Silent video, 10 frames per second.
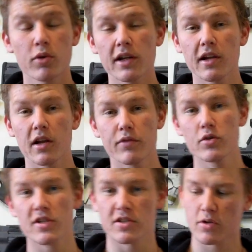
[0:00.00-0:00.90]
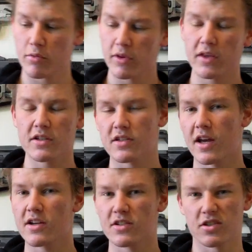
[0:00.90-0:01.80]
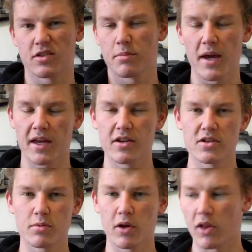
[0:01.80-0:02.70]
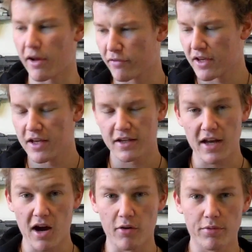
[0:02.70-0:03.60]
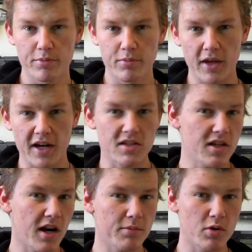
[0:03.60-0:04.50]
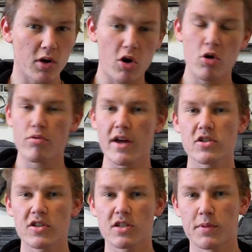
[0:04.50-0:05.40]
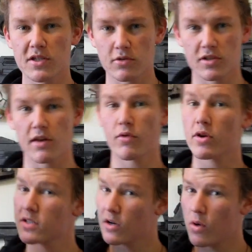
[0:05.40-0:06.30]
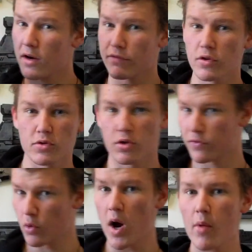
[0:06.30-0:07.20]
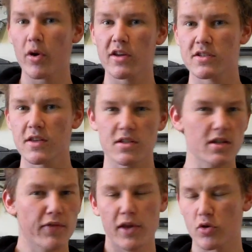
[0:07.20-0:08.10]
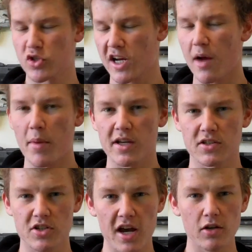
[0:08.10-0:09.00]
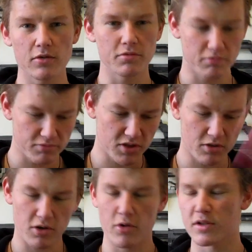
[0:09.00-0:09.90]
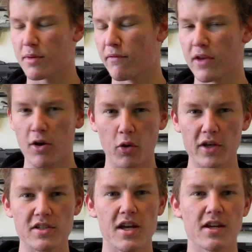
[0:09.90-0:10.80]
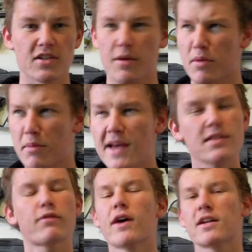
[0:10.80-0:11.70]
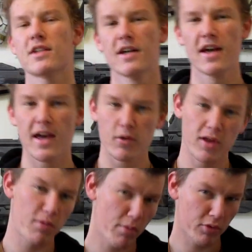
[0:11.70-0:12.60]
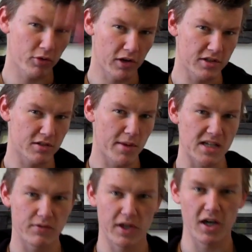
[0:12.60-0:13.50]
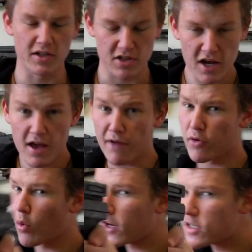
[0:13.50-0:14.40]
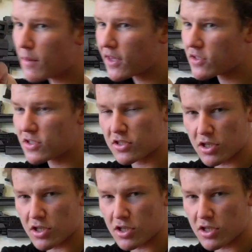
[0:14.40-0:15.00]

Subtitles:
really love using it, so I really decided just to make it into real life. Now, like I said, I'm doing a whole range of these pistols, and I've already done quite a few, so if you are wanting to see this, definitely go check out my channel, just go into my video list and type in Mass Effect, and it'll come up with all the list of Mass Effect guns. If you're wanting to make this